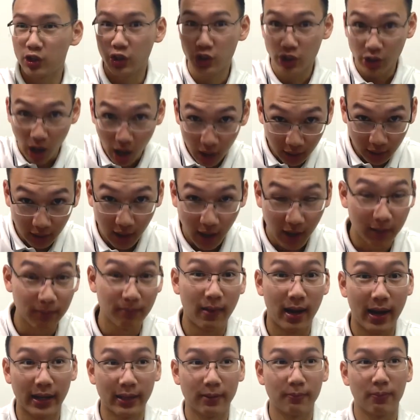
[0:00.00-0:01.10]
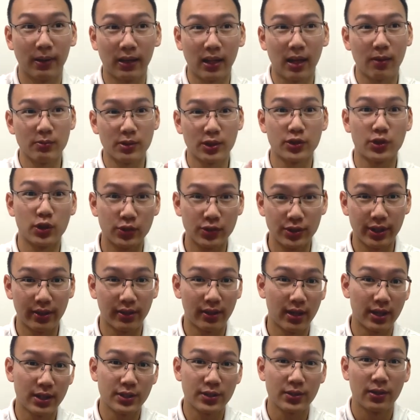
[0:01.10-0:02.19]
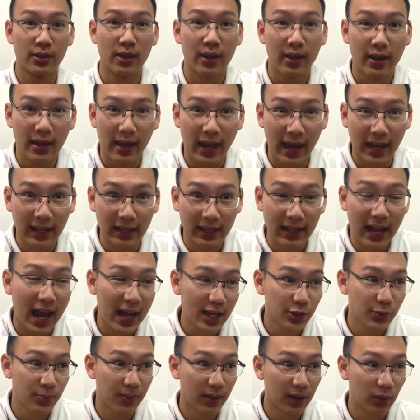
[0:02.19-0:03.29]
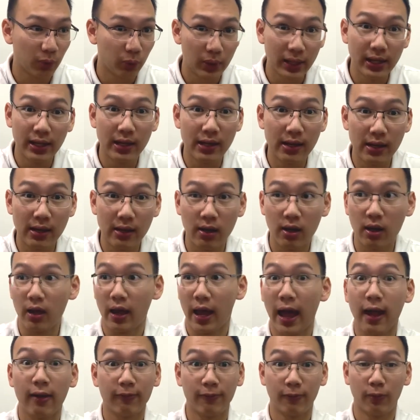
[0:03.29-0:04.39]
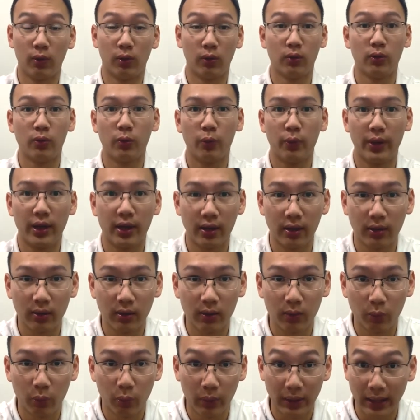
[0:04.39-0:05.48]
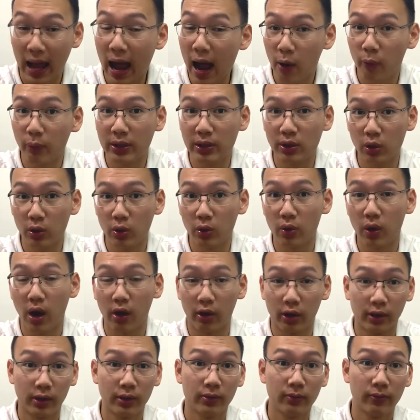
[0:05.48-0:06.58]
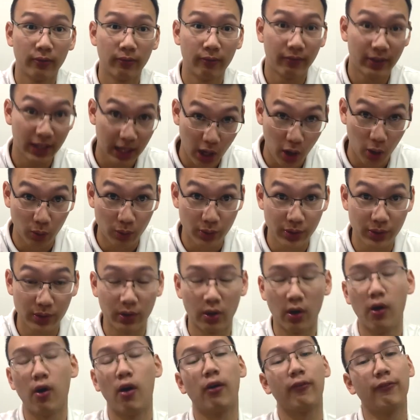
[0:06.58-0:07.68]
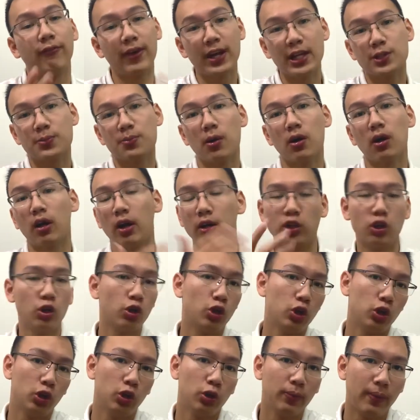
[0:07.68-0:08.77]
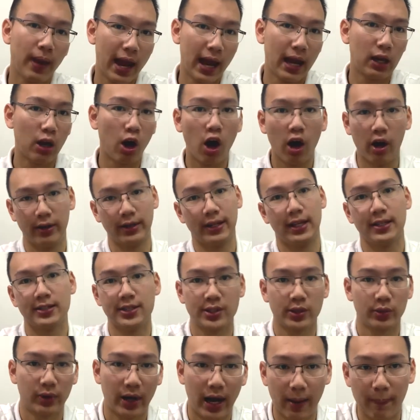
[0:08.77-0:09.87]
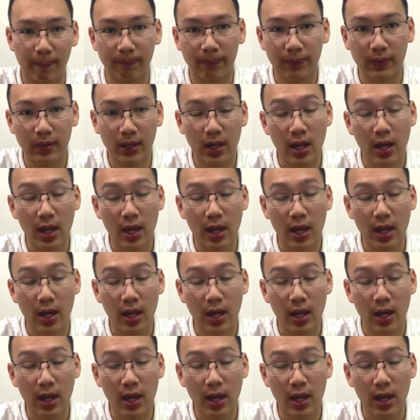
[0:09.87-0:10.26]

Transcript: shotgun mic, but I'm just using this, and it has been really helpful with how we do our videos, you know, on Facebook, on YouTube, and on Instagram.